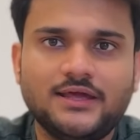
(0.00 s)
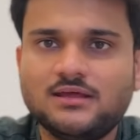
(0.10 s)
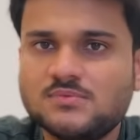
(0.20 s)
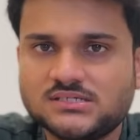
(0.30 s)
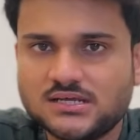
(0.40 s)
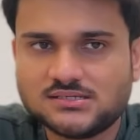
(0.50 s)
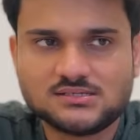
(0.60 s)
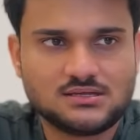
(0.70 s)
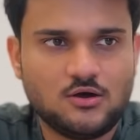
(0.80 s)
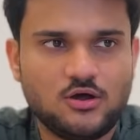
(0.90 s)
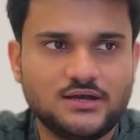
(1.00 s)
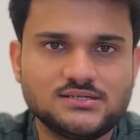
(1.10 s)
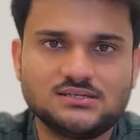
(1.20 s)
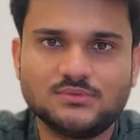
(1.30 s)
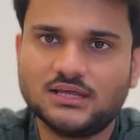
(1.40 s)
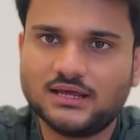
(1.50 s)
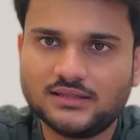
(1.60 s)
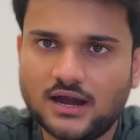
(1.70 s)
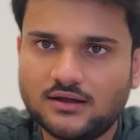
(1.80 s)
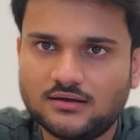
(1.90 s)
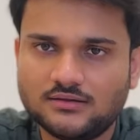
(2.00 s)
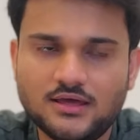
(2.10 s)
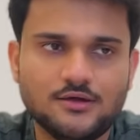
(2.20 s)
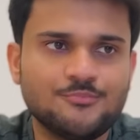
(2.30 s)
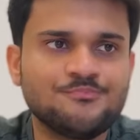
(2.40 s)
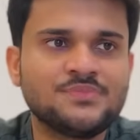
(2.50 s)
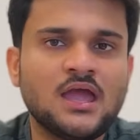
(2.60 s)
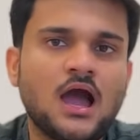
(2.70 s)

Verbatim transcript: dairy business or let's say something like that there.